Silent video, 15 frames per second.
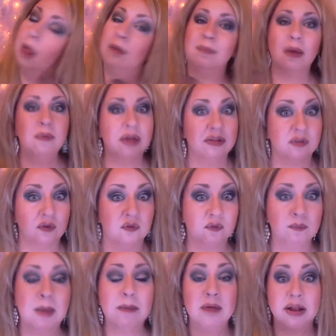maybe that's a
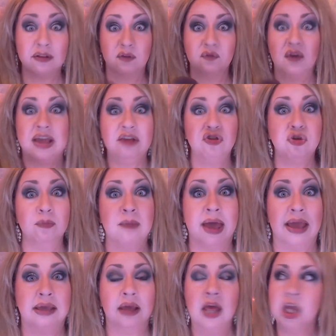face you
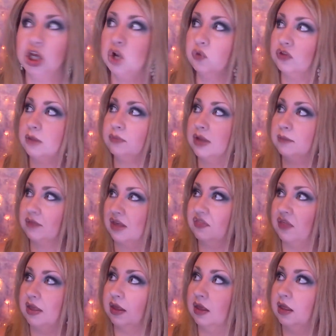make. You know, sometimes I
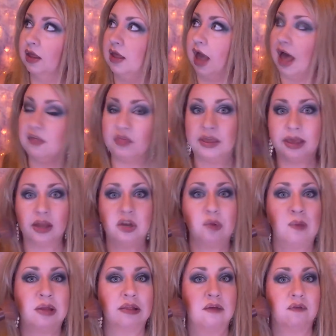think I do
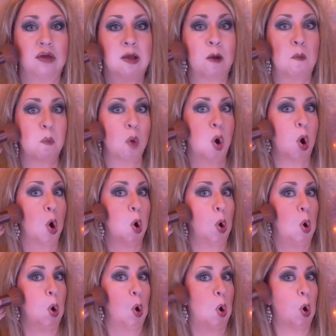make that face.
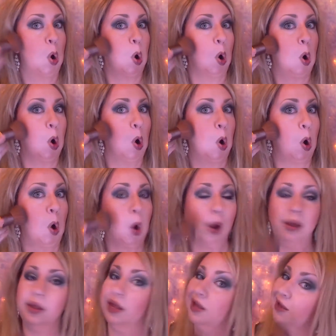Boop.
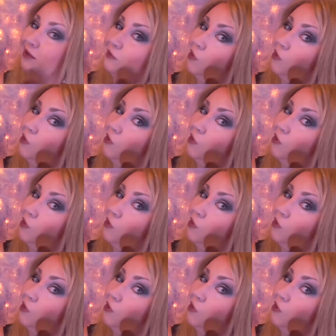And